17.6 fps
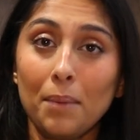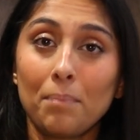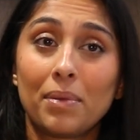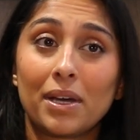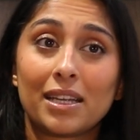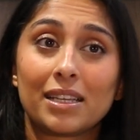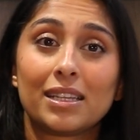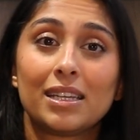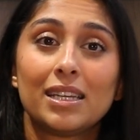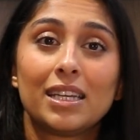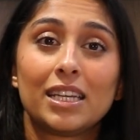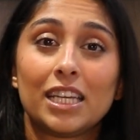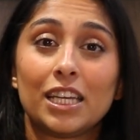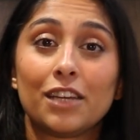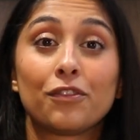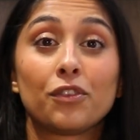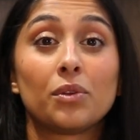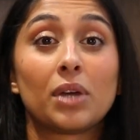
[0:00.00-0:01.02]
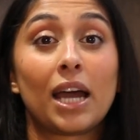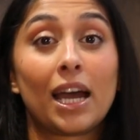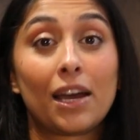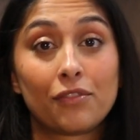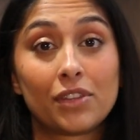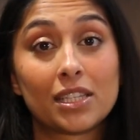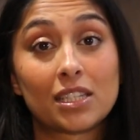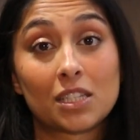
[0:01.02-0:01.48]
but if you
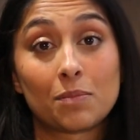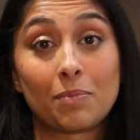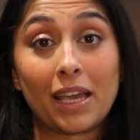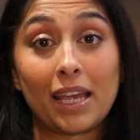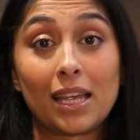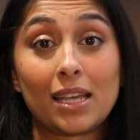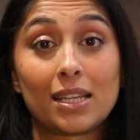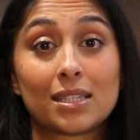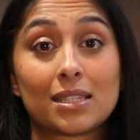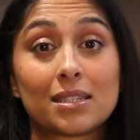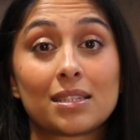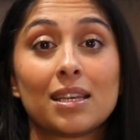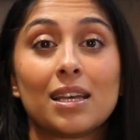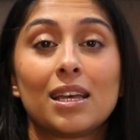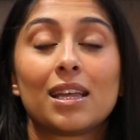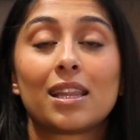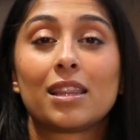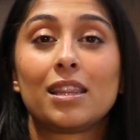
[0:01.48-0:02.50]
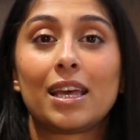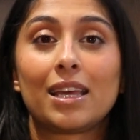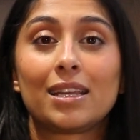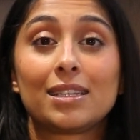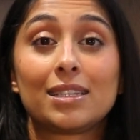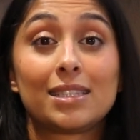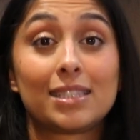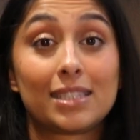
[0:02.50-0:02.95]
have the space,
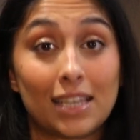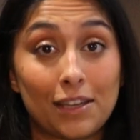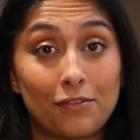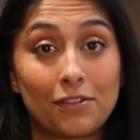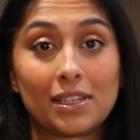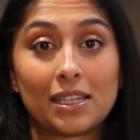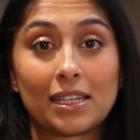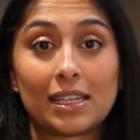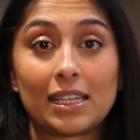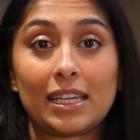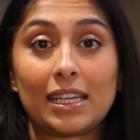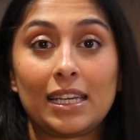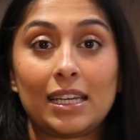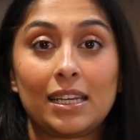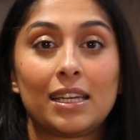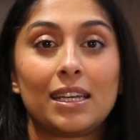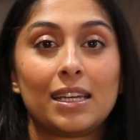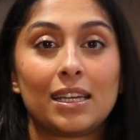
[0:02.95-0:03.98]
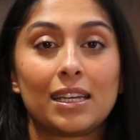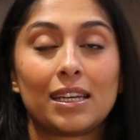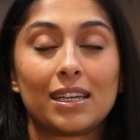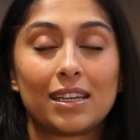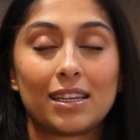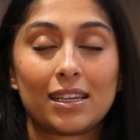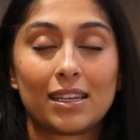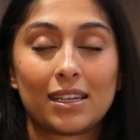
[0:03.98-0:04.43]
then definitely
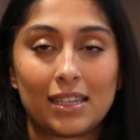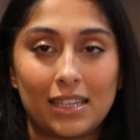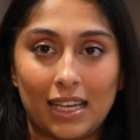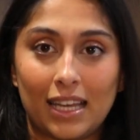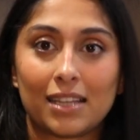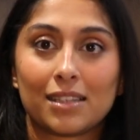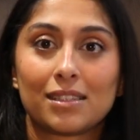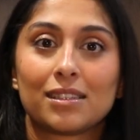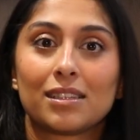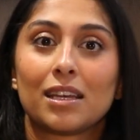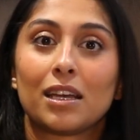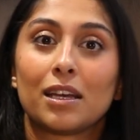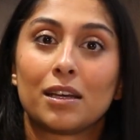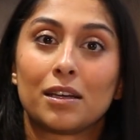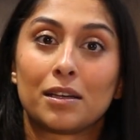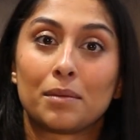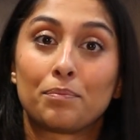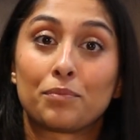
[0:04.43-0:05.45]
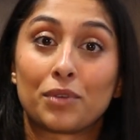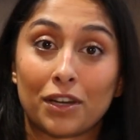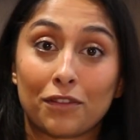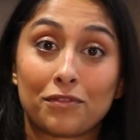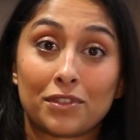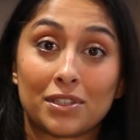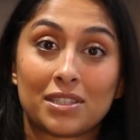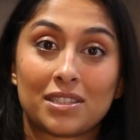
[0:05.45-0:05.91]
get
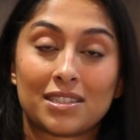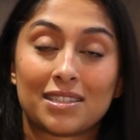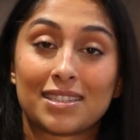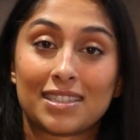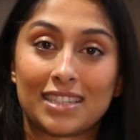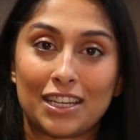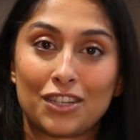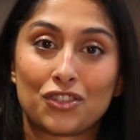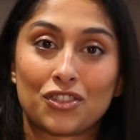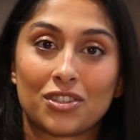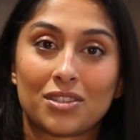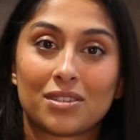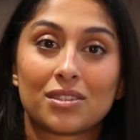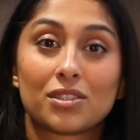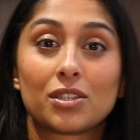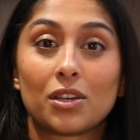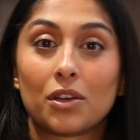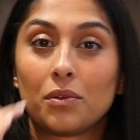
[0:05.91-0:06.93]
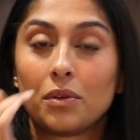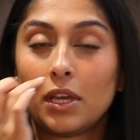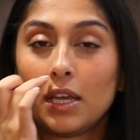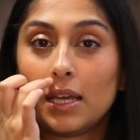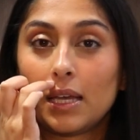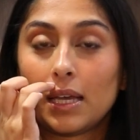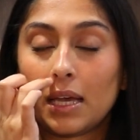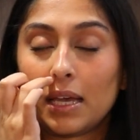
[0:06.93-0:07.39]
breakfast station. So
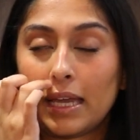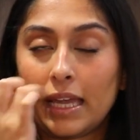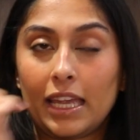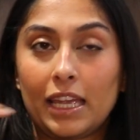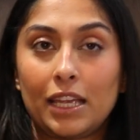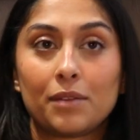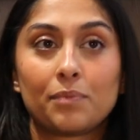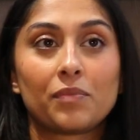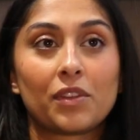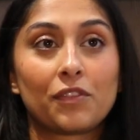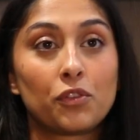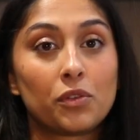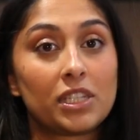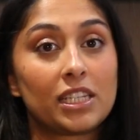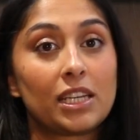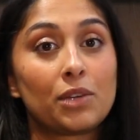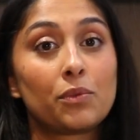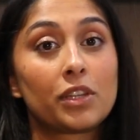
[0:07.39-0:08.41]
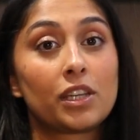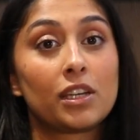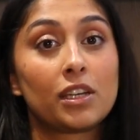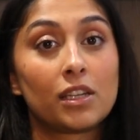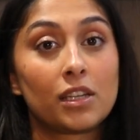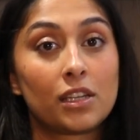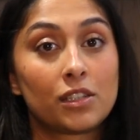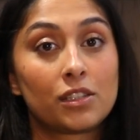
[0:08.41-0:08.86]
if you did it with
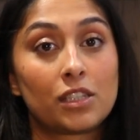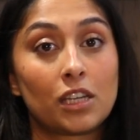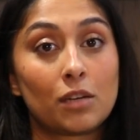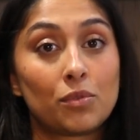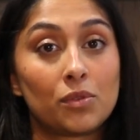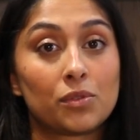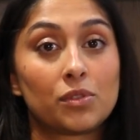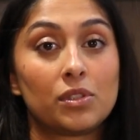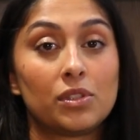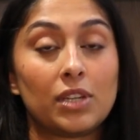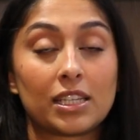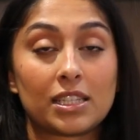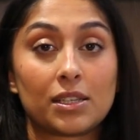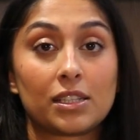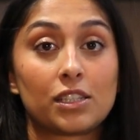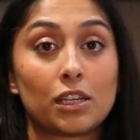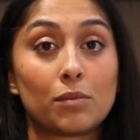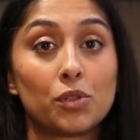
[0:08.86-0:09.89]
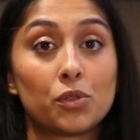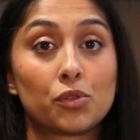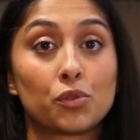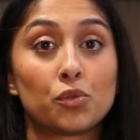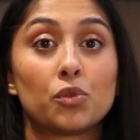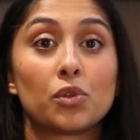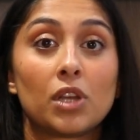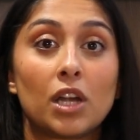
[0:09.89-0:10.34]
a double
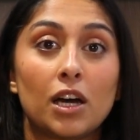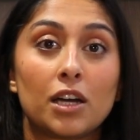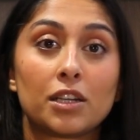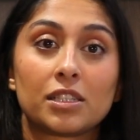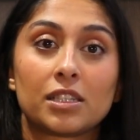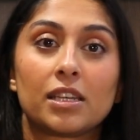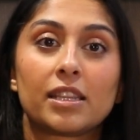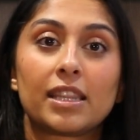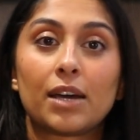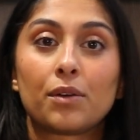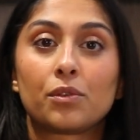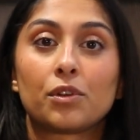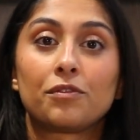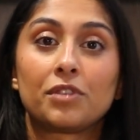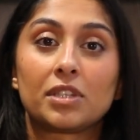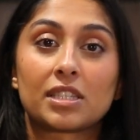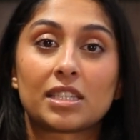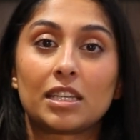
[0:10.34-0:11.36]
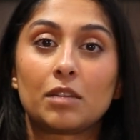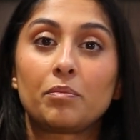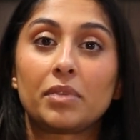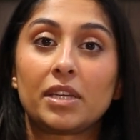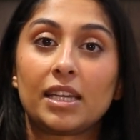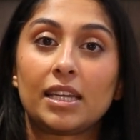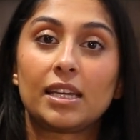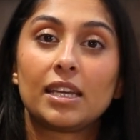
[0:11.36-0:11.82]
door larder, that would obviously
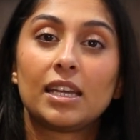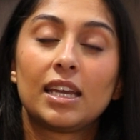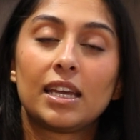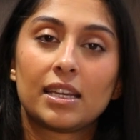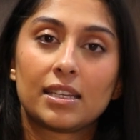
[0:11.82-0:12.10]
be